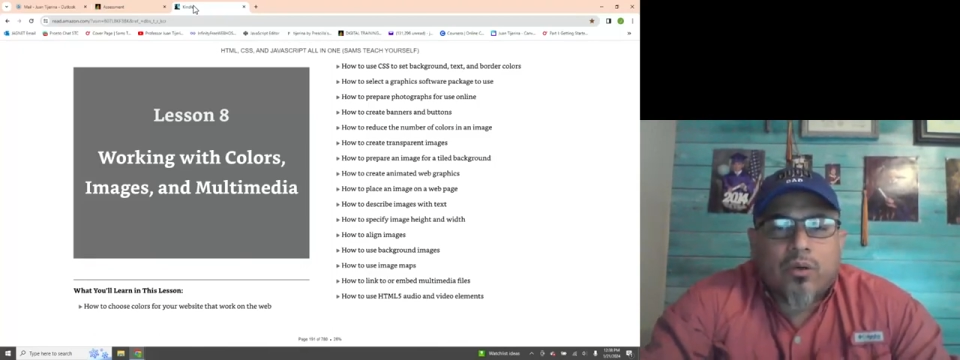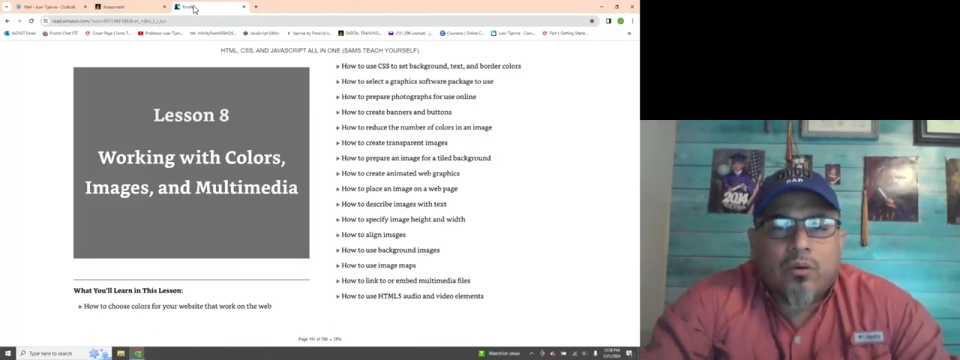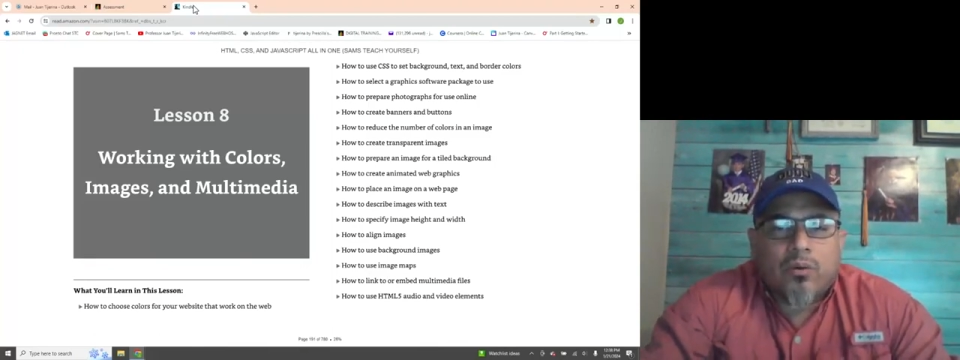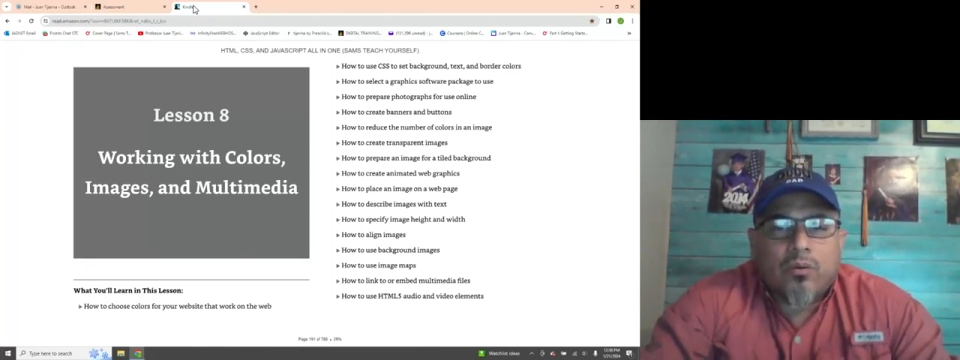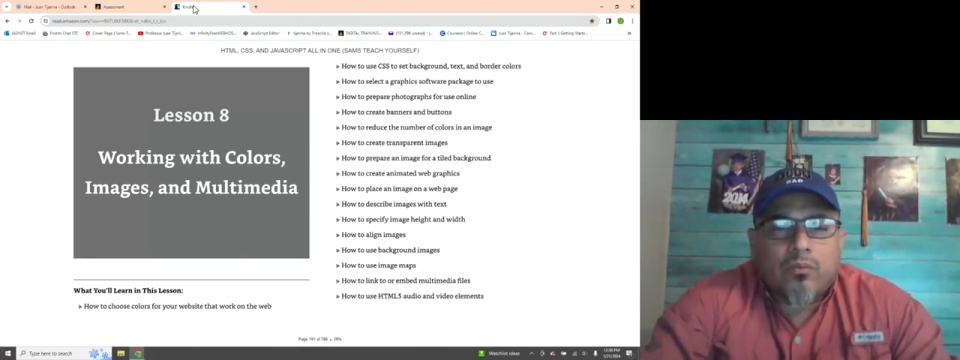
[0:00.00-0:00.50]

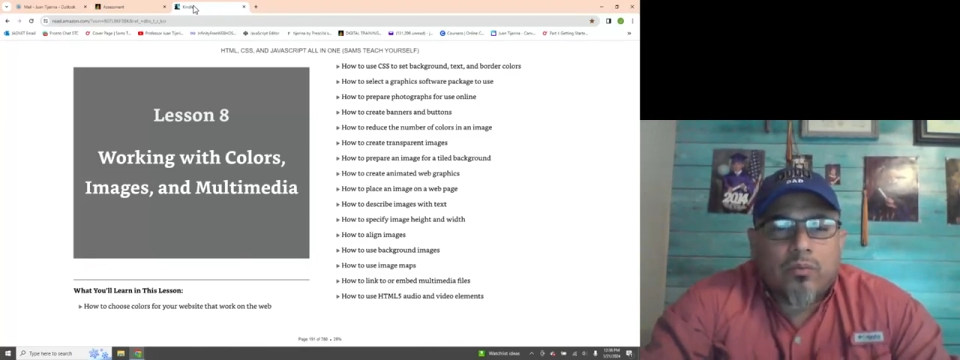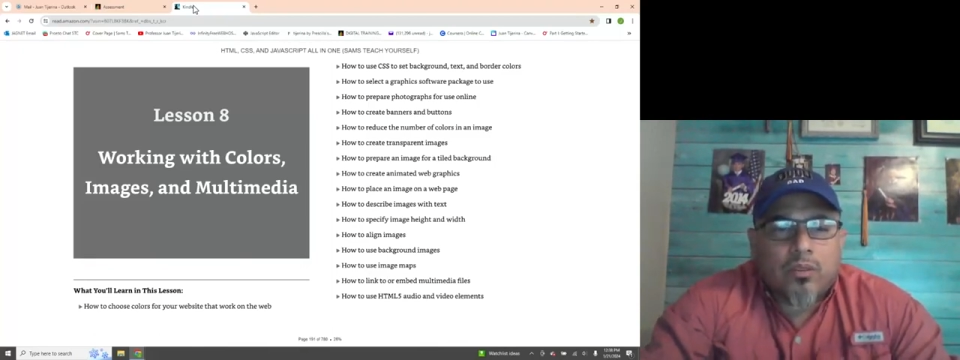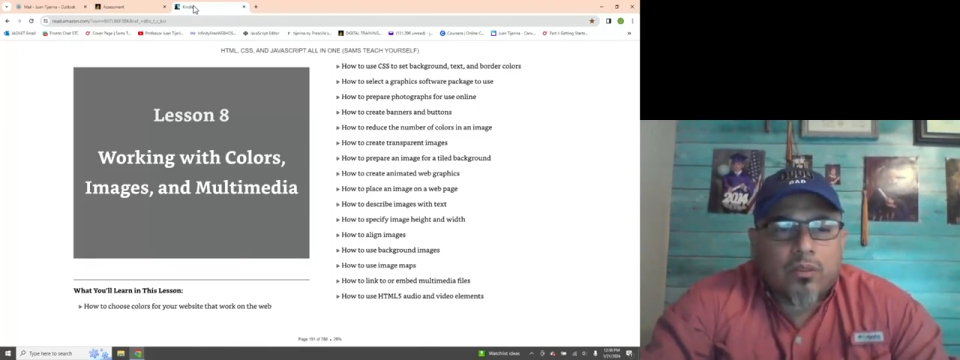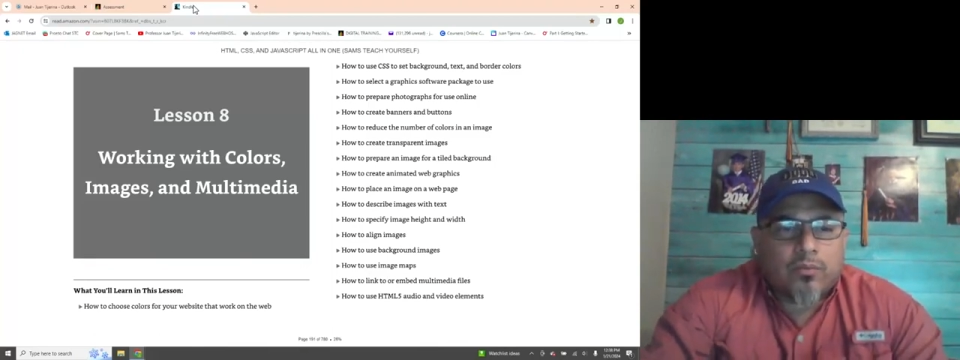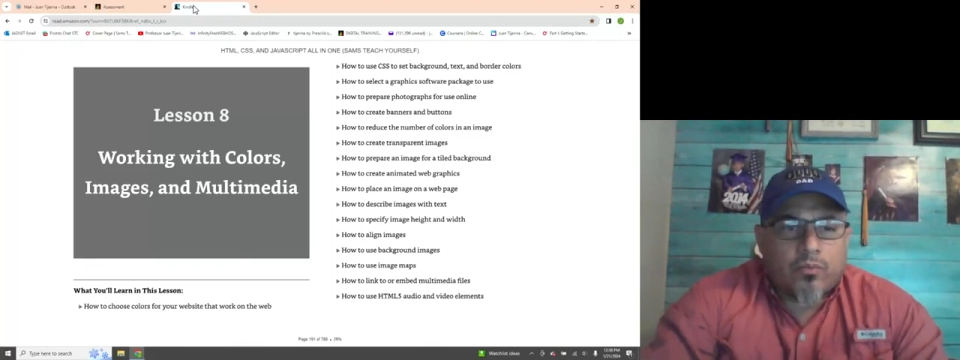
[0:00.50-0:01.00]

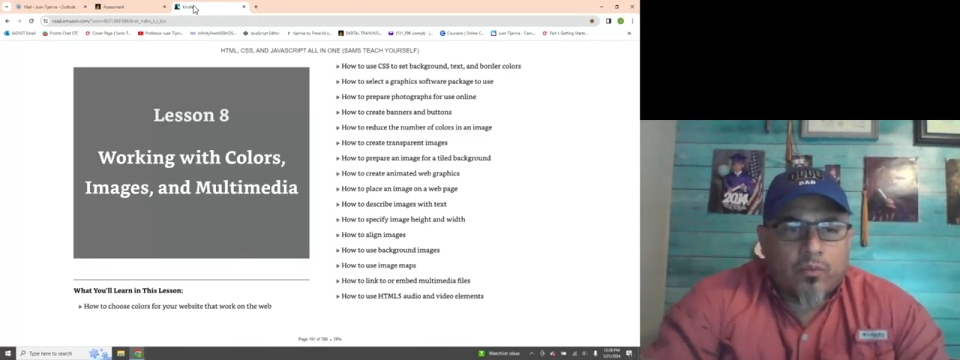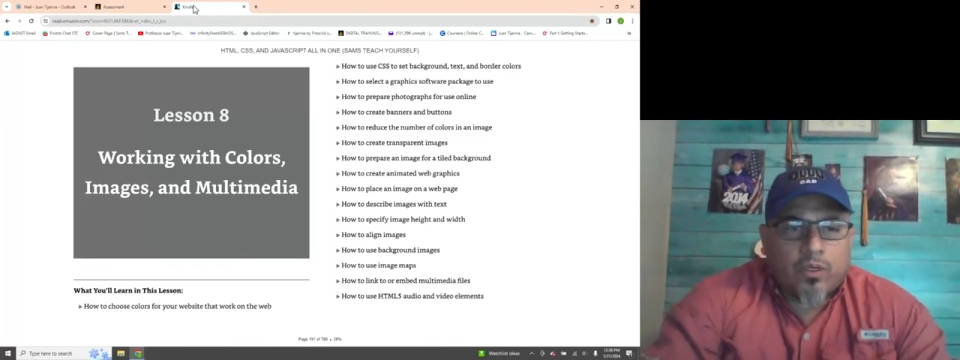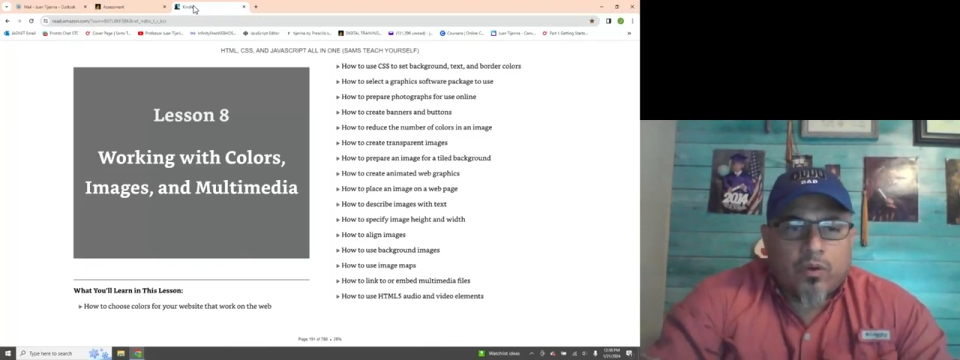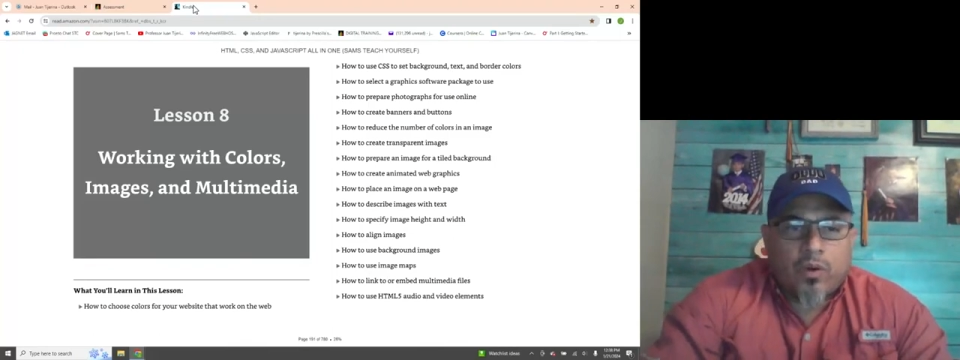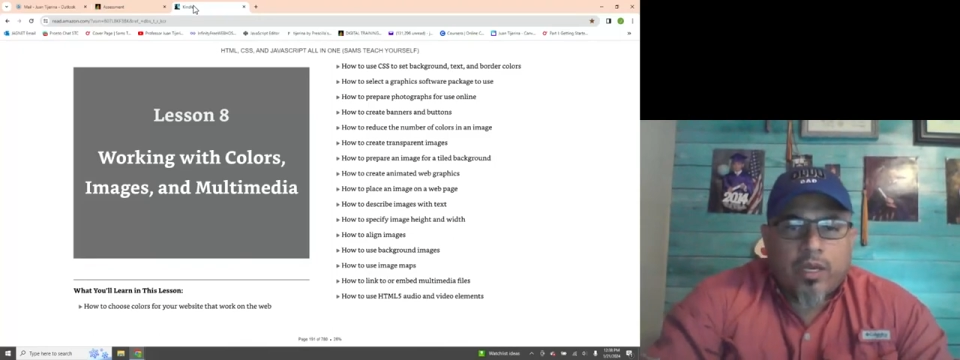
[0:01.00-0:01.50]
So
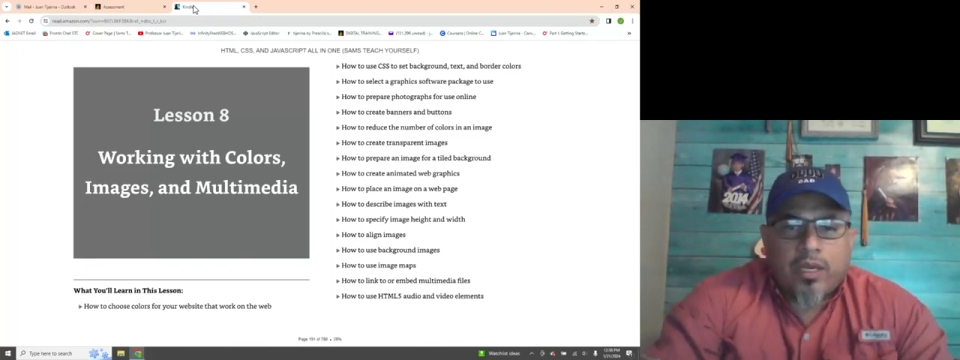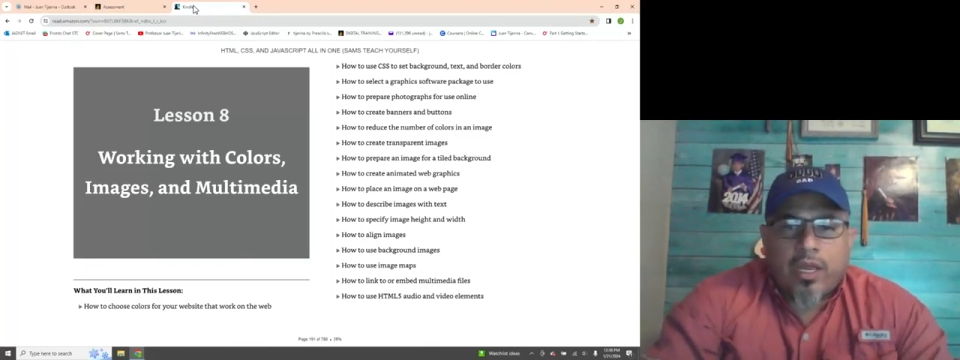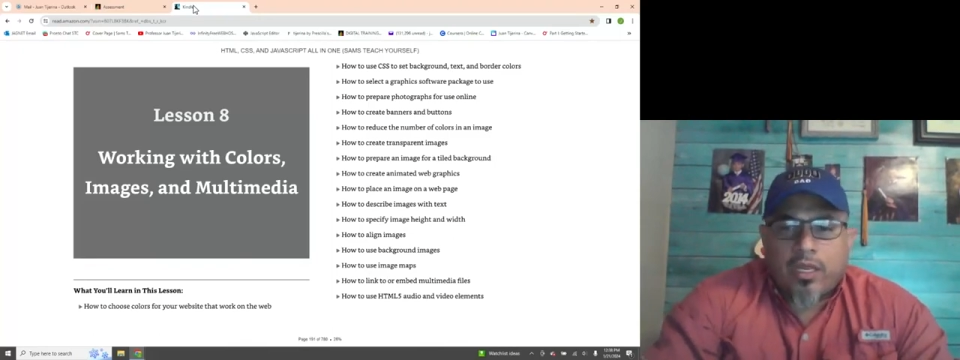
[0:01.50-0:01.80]
we're going to